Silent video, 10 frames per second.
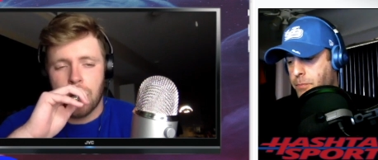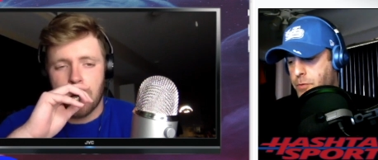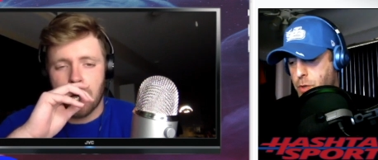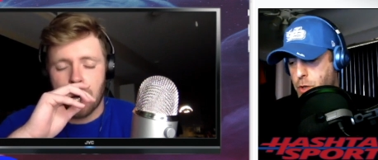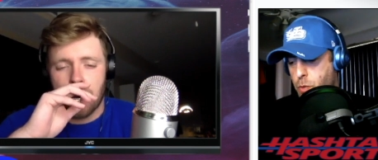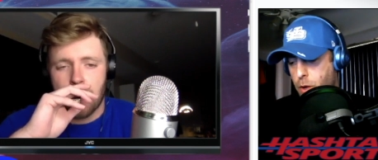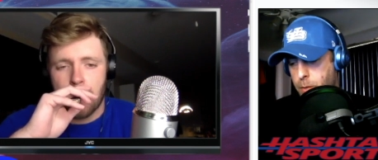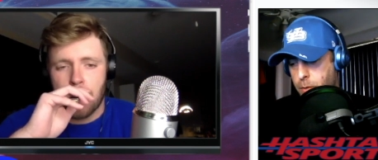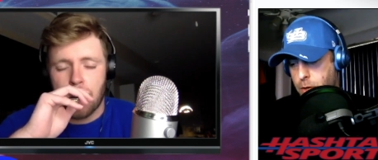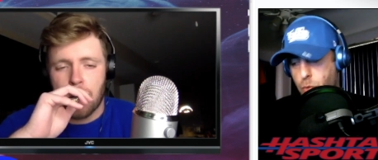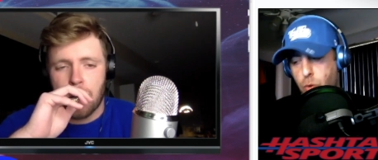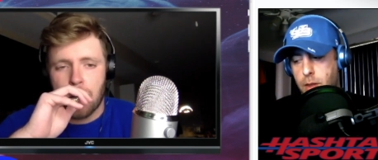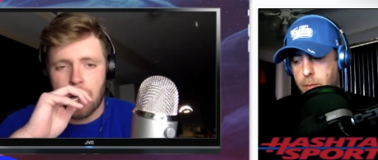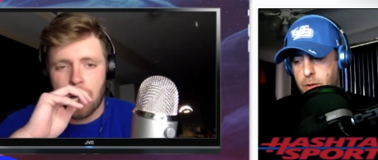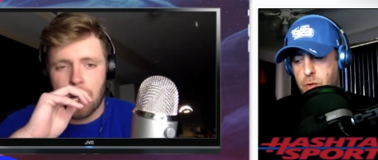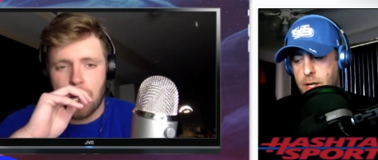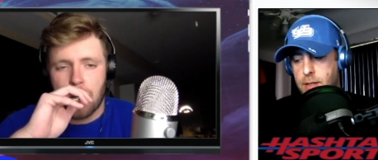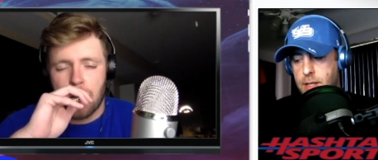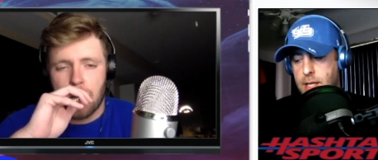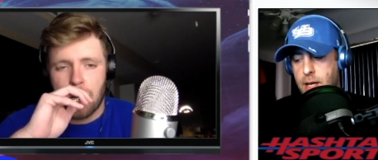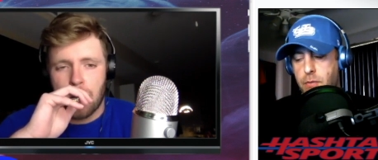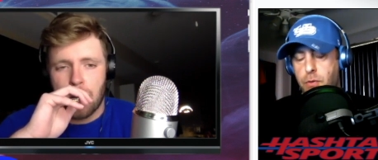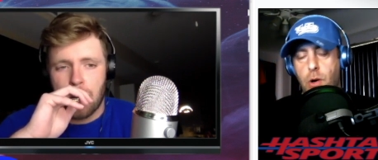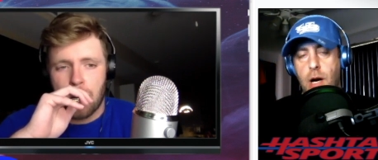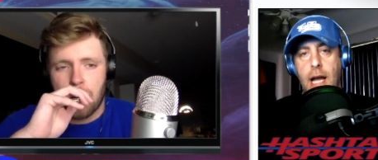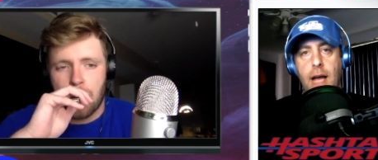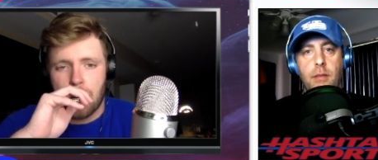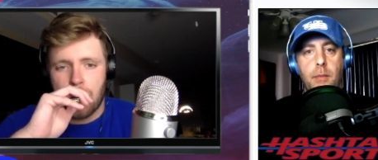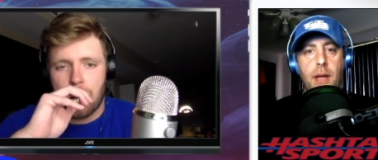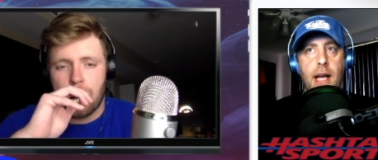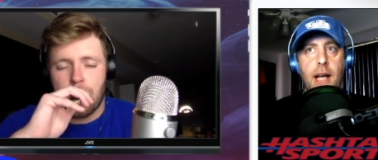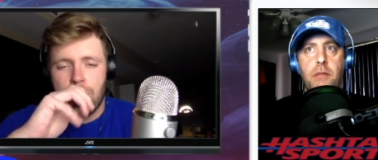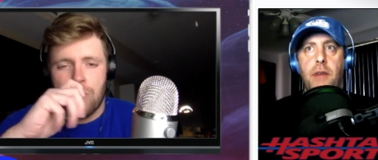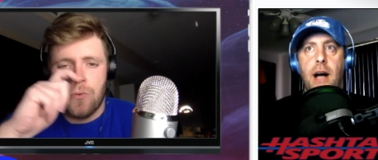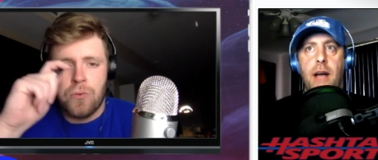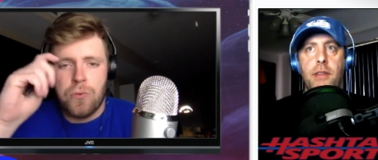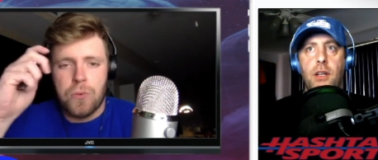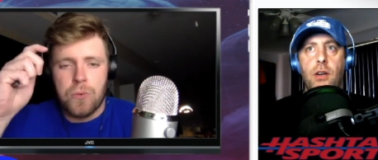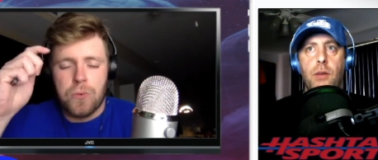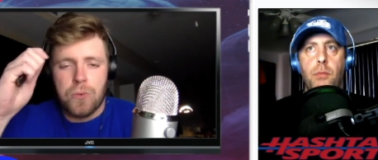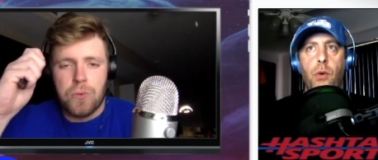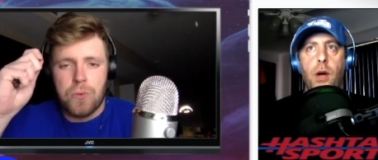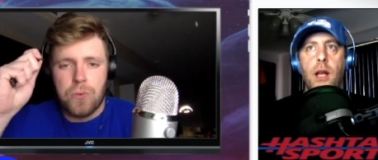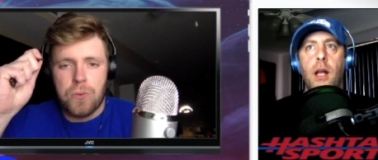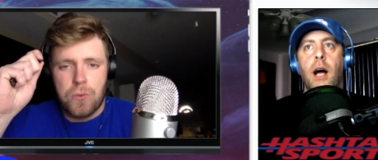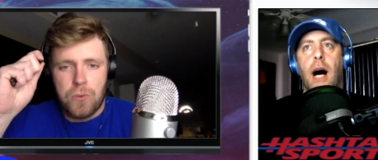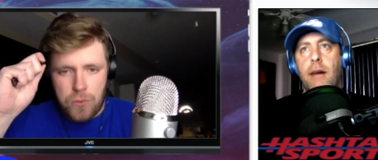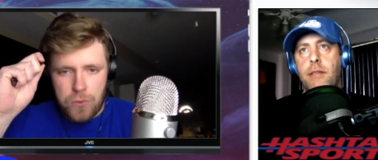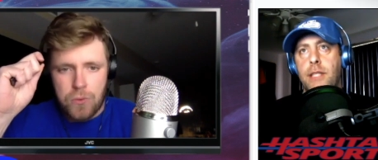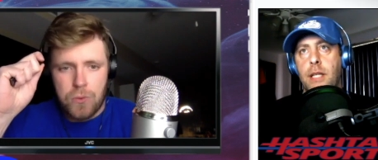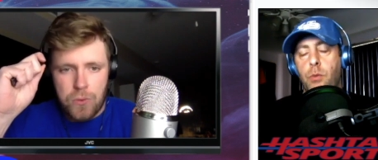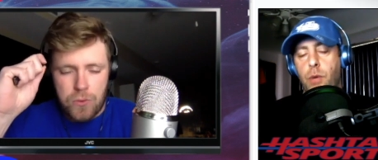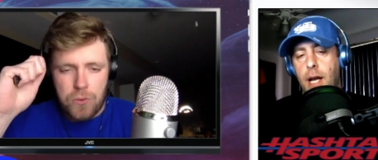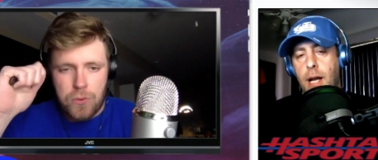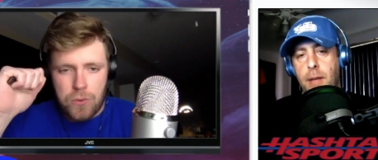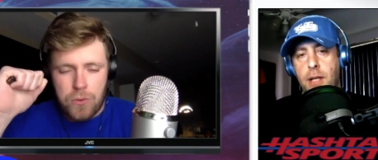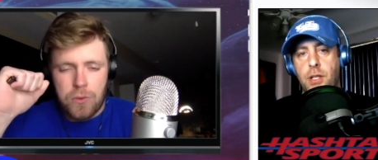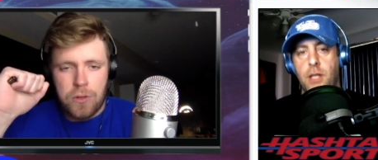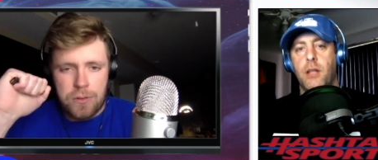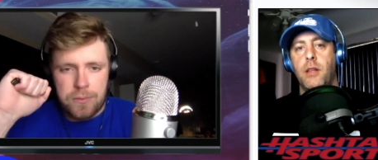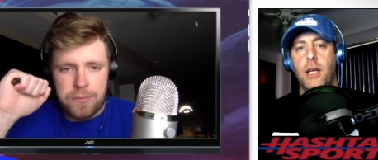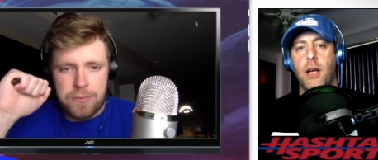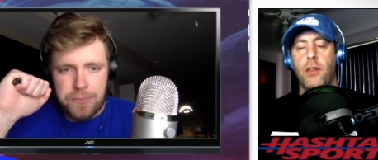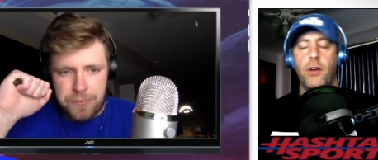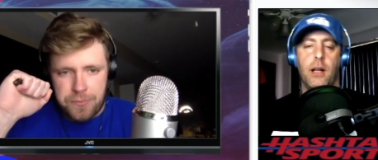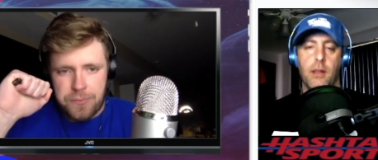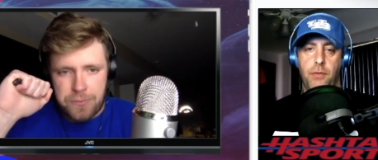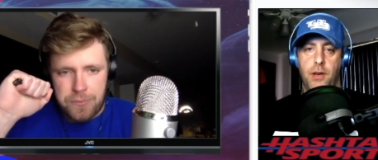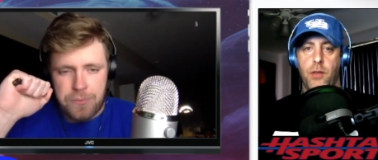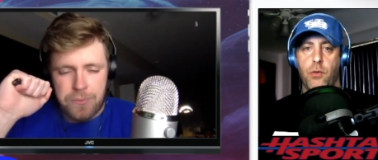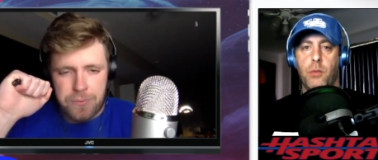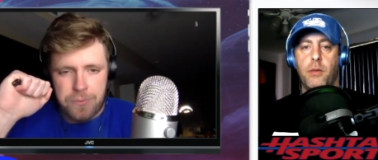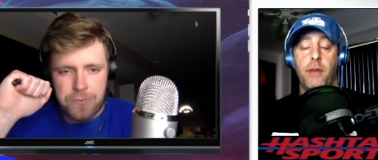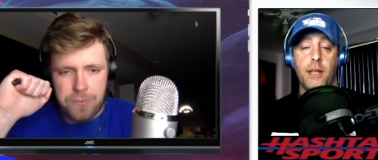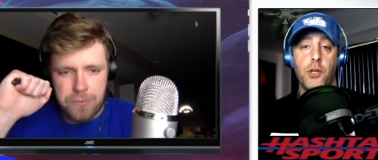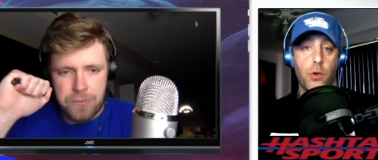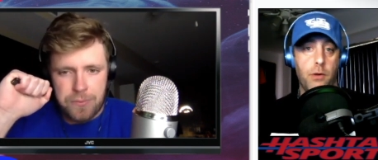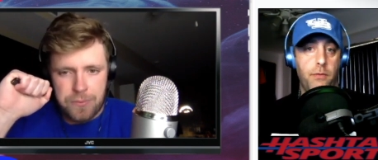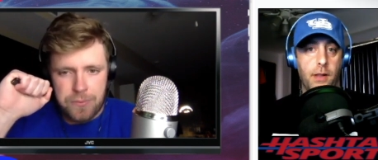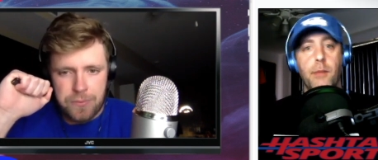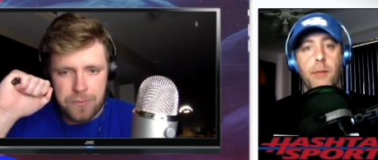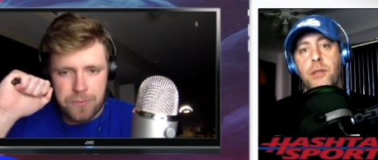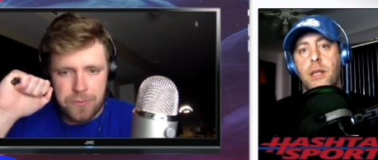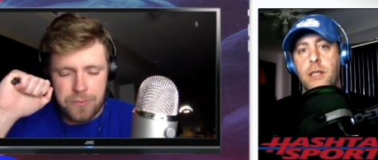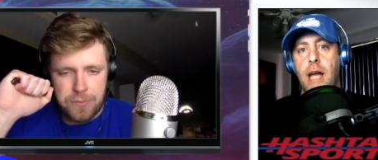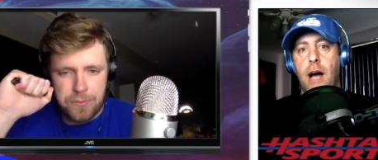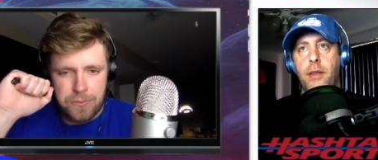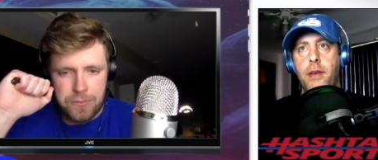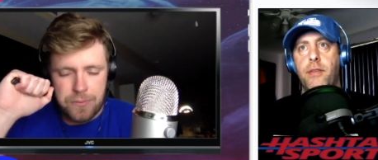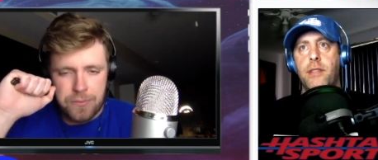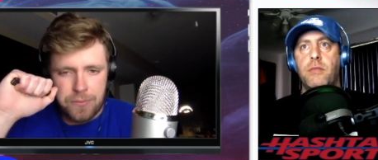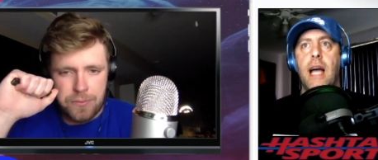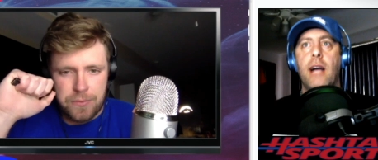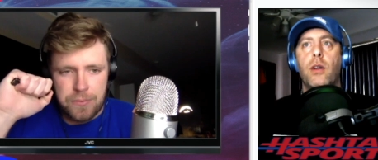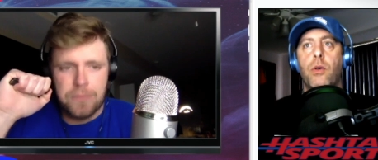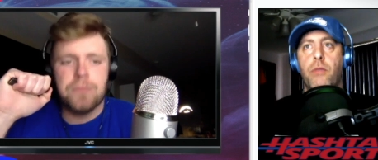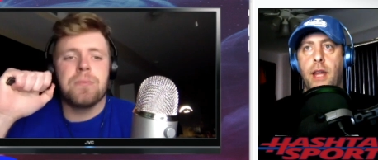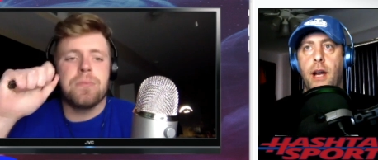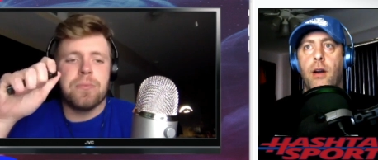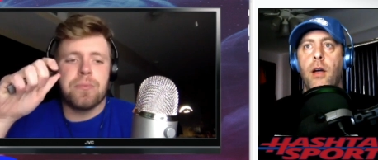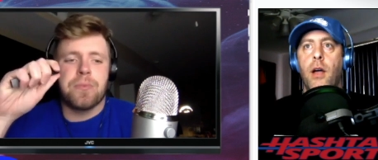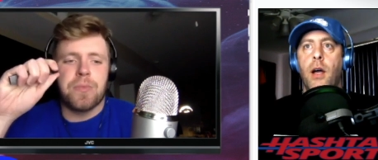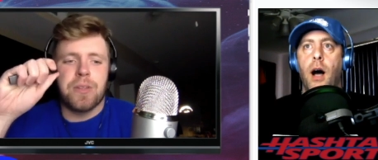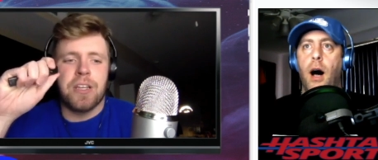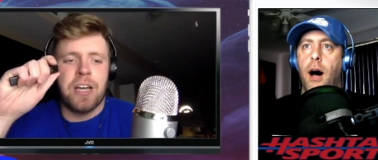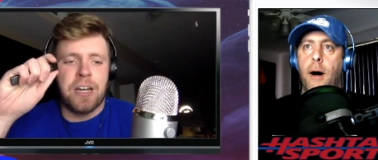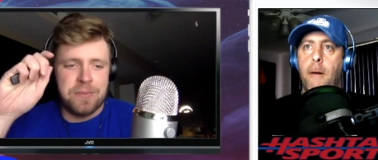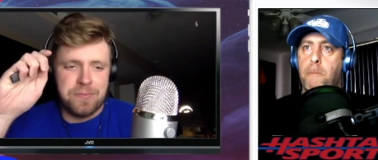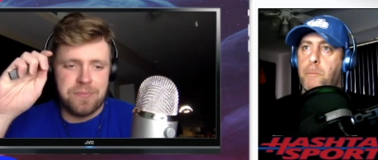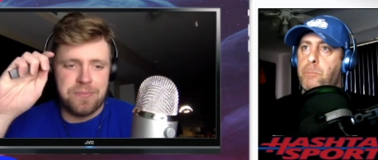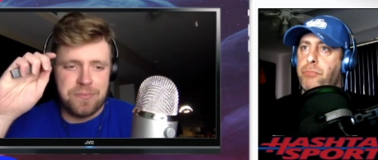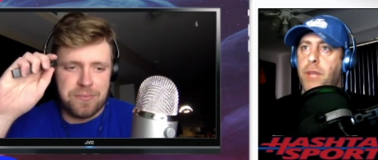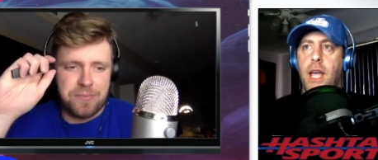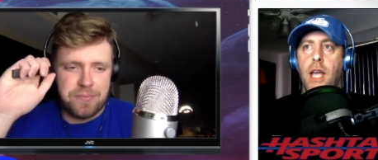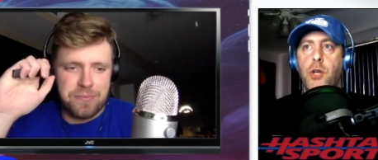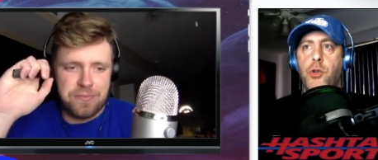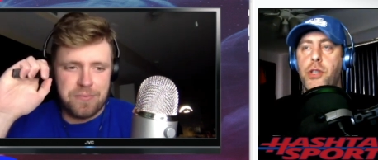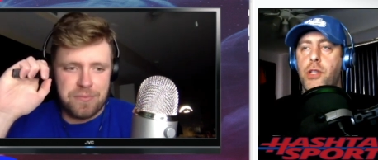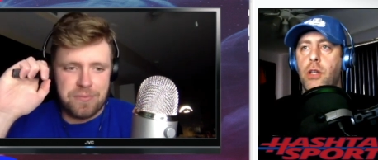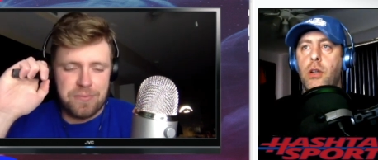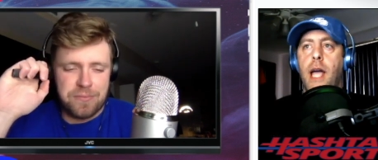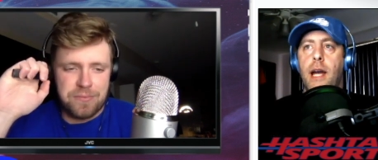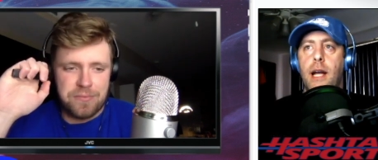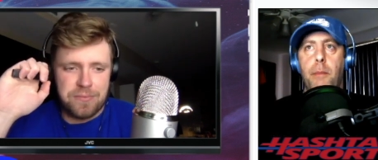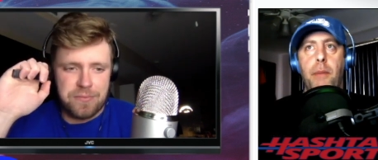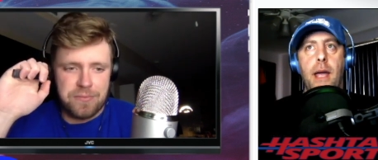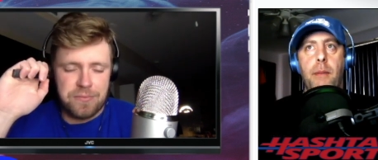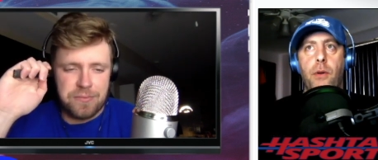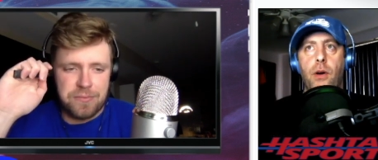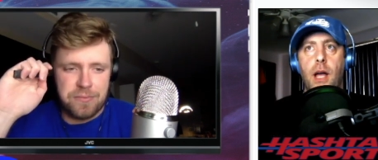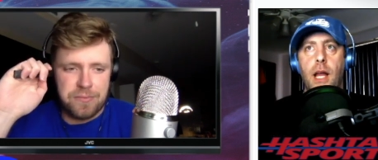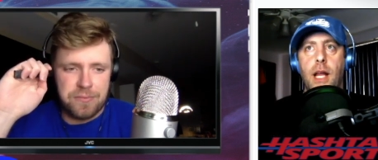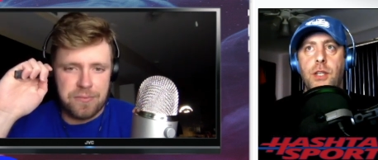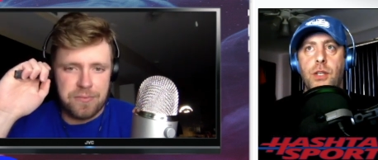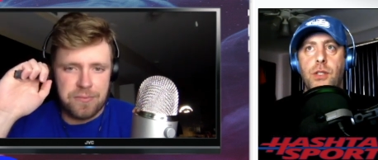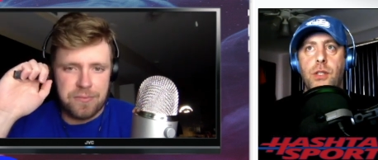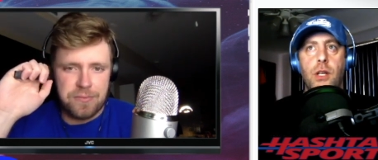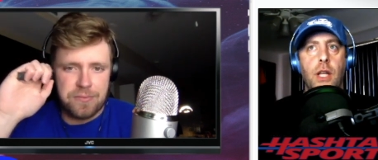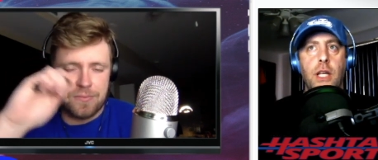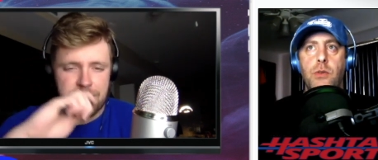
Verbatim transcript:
Speaker 1: so you run the you run the Bills record to ten and four. I have them at nine and five at the current point. Obviously, we got to mention the other elephant in the room, the fact that Jordan Phillips is now the defensive tackle over there. Um, yeah it, you just look at it on paper and it just like you